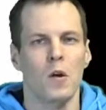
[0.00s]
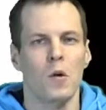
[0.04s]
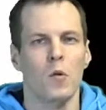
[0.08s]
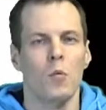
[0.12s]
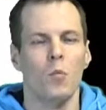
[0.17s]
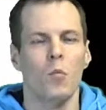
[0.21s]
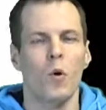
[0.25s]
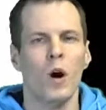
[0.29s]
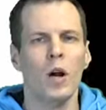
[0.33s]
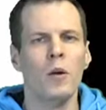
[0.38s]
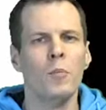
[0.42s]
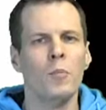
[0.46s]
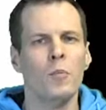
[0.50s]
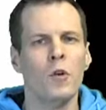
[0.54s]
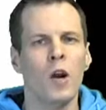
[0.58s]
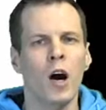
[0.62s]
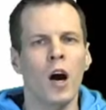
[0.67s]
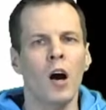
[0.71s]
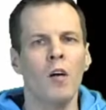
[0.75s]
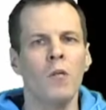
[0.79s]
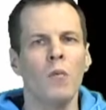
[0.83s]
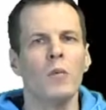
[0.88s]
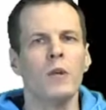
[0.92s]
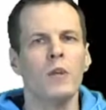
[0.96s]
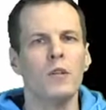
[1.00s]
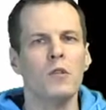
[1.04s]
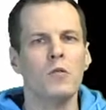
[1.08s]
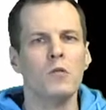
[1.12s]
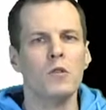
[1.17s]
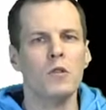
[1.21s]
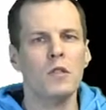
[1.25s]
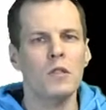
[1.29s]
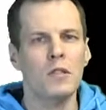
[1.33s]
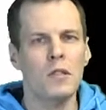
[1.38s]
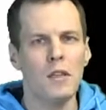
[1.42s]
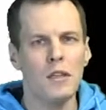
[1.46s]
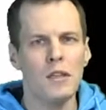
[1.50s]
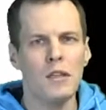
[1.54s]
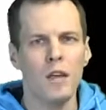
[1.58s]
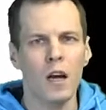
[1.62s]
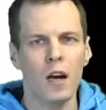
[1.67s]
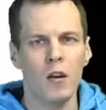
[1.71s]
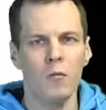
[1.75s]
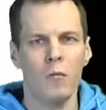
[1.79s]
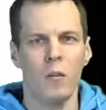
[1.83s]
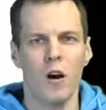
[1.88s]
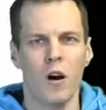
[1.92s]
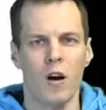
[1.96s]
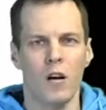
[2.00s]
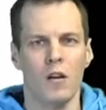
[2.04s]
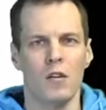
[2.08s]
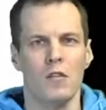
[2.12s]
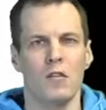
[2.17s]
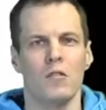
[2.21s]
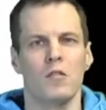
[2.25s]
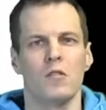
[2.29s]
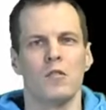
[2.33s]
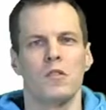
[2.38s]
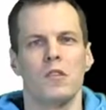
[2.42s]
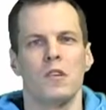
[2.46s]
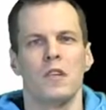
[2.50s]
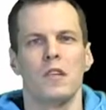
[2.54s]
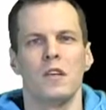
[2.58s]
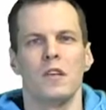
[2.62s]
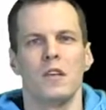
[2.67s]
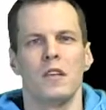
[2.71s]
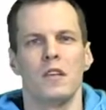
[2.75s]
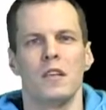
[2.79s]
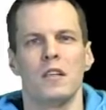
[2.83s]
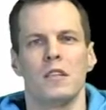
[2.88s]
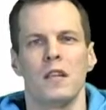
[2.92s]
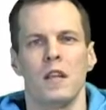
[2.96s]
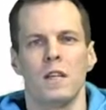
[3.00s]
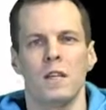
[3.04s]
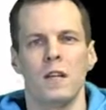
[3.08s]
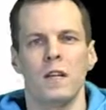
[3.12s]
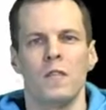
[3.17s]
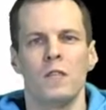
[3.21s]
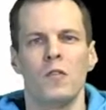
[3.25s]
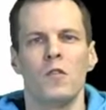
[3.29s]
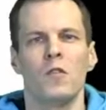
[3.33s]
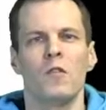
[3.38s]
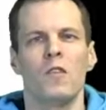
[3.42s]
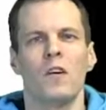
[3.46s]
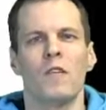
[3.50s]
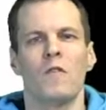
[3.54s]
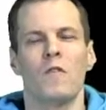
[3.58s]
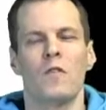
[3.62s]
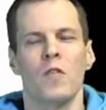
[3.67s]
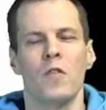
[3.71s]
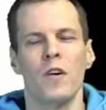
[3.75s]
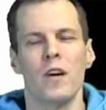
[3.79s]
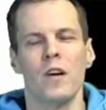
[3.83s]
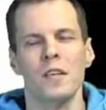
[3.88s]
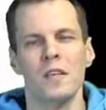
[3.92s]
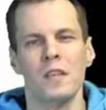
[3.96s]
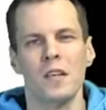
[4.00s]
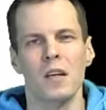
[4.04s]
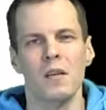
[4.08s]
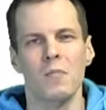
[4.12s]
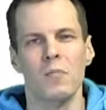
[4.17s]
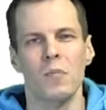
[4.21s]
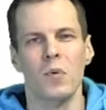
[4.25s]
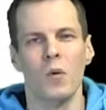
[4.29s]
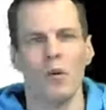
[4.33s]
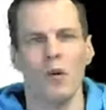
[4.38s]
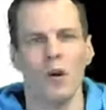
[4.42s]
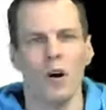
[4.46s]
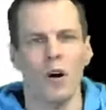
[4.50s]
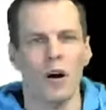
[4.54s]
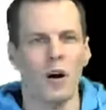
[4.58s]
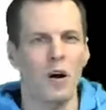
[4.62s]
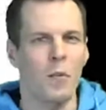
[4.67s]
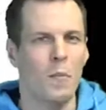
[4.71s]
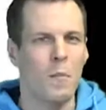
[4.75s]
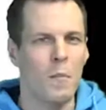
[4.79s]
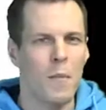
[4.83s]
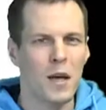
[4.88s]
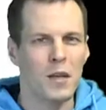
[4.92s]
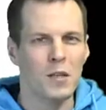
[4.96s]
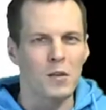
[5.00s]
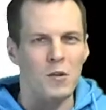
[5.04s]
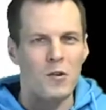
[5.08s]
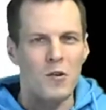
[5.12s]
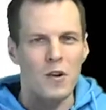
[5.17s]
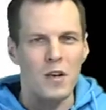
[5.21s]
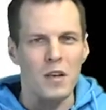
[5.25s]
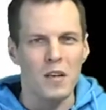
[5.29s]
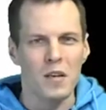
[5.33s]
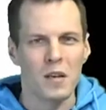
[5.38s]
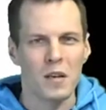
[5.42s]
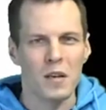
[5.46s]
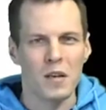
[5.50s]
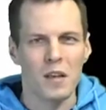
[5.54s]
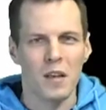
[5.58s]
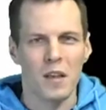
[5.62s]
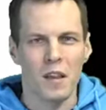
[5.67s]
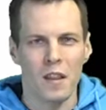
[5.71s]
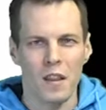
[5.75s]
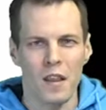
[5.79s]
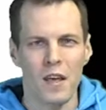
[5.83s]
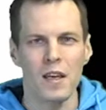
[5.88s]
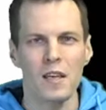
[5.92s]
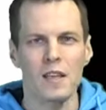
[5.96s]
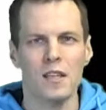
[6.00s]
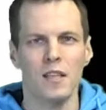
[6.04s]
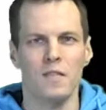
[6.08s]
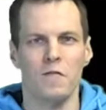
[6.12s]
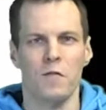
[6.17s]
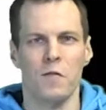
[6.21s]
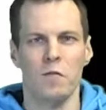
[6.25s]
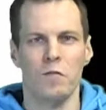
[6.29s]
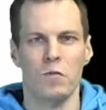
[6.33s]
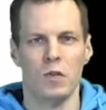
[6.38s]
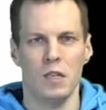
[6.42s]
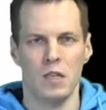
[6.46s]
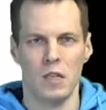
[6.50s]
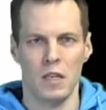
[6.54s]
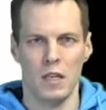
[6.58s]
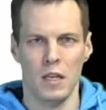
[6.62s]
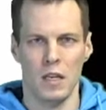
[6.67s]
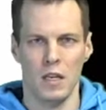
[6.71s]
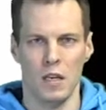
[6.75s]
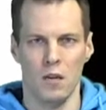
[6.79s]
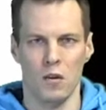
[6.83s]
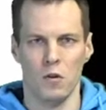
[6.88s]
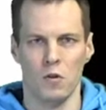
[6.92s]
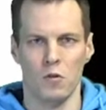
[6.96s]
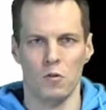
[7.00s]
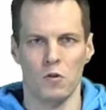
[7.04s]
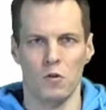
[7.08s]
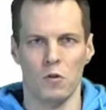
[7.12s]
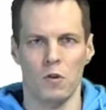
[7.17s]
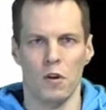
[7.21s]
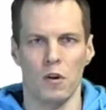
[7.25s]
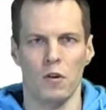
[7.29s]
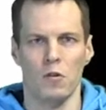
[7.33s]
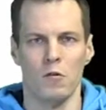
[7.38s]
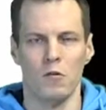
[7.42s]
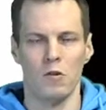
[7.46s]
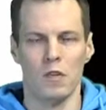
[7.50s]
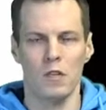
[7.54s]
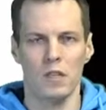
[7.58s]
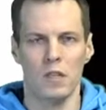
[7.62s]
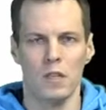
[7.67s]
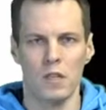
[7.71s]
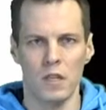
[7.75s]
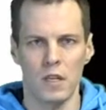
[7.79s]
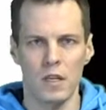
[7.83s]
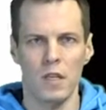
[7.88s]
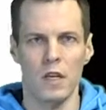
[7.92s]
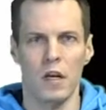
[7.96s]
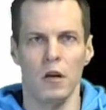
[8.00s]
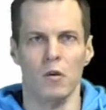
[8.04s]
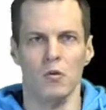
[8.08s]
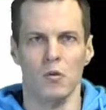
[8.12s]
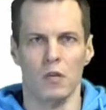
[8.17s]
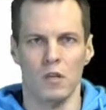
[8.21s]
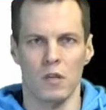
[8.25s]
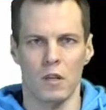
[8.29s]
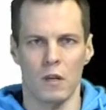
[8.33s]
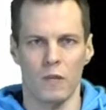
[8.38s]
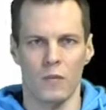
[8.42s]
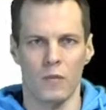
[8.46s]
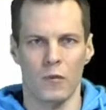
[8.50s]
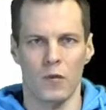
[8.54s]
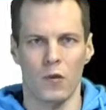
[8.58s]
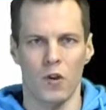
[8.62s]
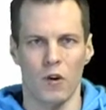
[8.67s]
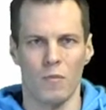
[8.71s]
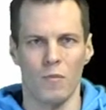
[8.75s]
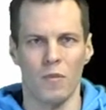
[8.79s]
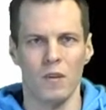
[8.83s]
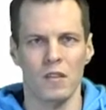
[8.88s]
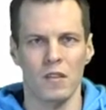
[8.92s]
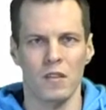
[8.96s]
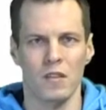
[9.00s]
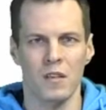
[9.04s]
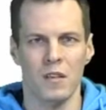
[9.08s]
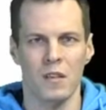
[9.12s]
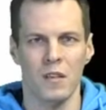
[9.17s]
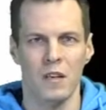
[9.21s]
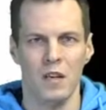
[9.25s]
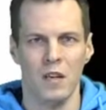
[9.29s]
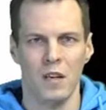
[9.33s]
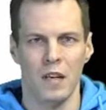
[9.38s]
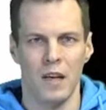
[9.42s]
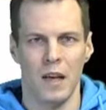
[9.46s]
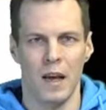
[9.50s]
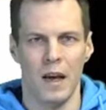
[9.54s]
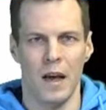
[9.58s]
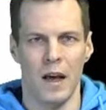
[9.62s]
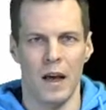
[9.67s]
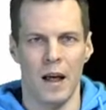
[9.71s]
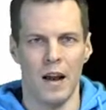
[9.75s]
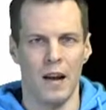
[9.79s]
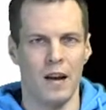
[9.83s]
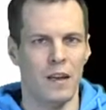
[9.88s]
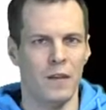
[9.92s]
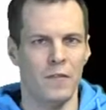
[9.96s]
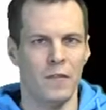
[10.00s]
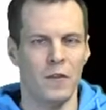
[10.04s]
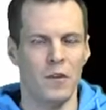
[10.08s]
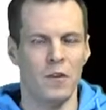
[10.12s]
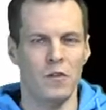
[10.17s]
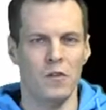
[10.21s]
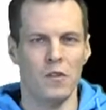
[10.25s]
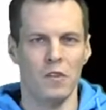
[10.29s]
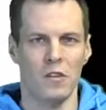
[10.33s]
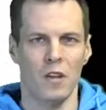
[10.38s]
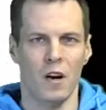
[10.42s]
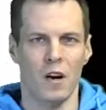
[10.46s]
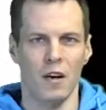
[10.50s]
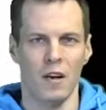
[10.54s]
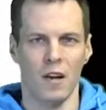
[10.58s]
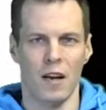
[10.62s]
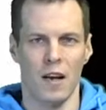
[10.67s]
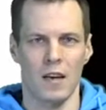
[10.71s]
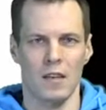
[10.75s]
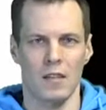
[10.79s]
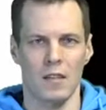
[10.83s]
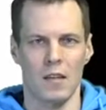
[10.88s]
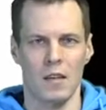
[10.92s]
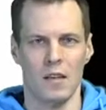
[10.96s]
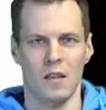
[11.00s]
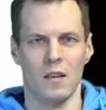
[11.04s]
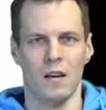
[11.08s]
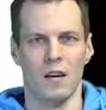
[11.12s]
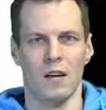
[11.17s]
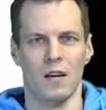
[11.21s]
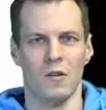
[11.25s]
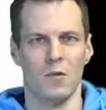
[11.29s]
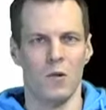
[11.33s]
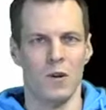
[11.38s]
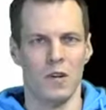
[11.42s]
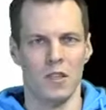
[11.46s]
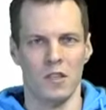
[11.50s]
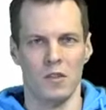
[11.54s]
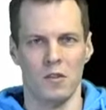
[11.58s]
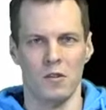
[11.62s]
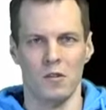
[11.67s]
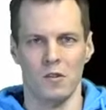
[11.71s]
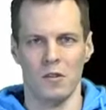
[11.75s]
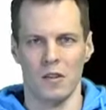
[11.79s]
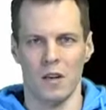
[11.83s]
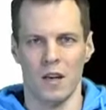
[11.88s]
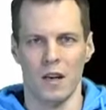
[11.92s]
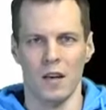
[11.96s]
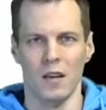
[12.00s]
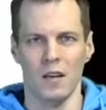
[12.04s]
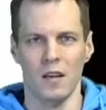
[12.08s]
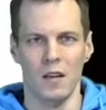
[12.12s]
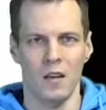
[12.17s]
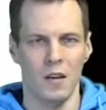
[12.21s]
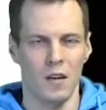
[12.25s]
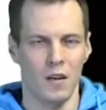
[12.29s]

One problem with using this kind of markers is that if you are, for example, measuring things from CEOs, you are using CEOs as informants, and if you start asking questions like